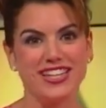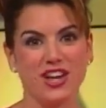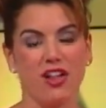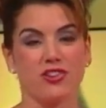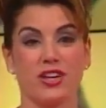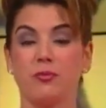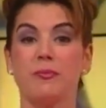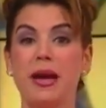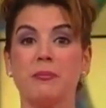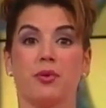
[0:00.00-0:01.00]
And
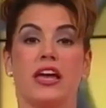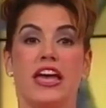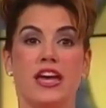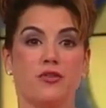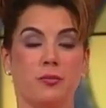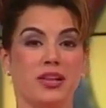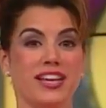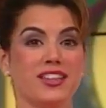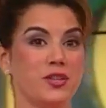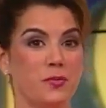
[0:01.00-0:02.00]
remember, if you're playing
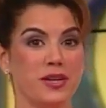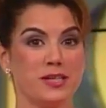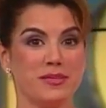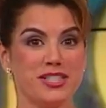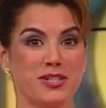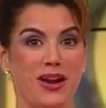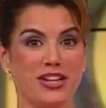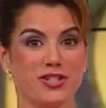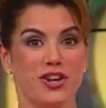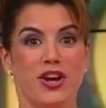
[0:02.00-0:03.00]
the new Big Spin
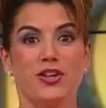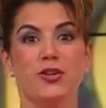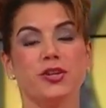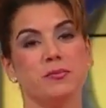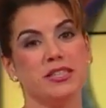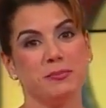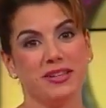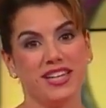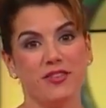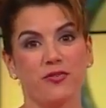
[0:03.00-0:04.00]
Scratcher, you could be
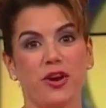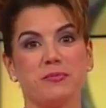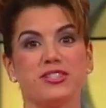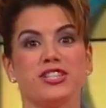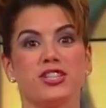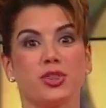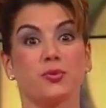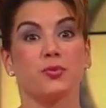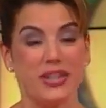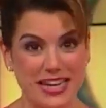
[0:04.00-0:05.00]
spinning for up to
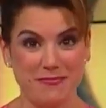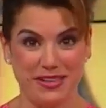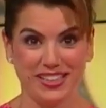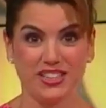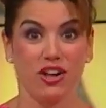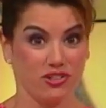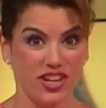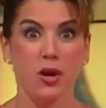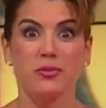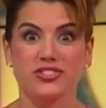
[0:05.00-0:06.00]
$3 million. I
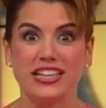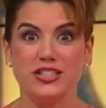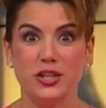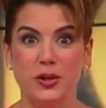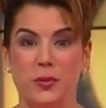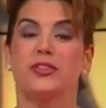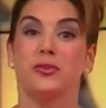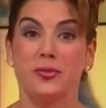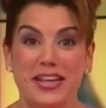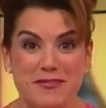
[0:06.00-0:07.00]
almost said two,
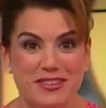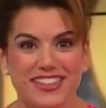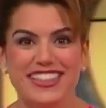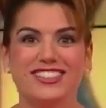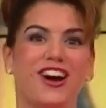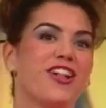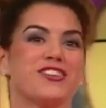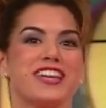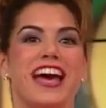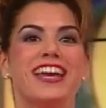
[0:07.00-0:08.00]
$3 million. Now
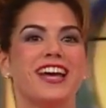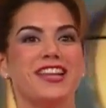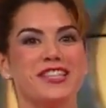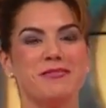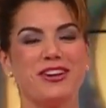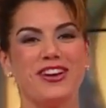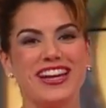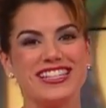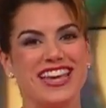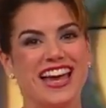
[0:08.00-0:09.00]
let's meet our
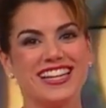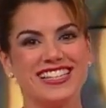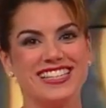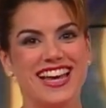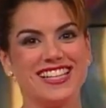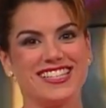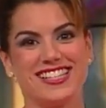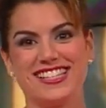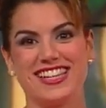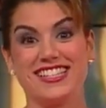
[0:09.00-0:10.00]
next 10
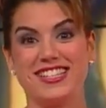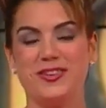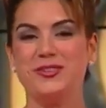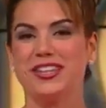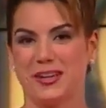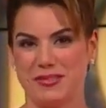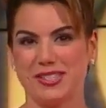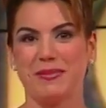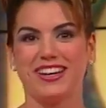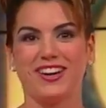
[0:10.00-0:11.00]
contestants and see who's gonna be
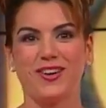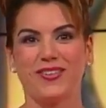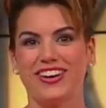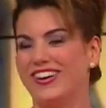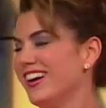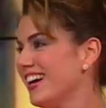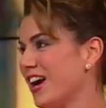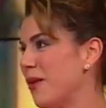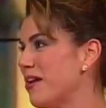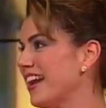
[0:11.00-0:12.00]
spinning our wheel.
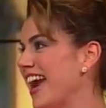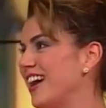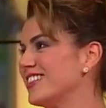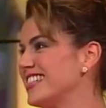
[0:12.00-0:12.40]
Come on out.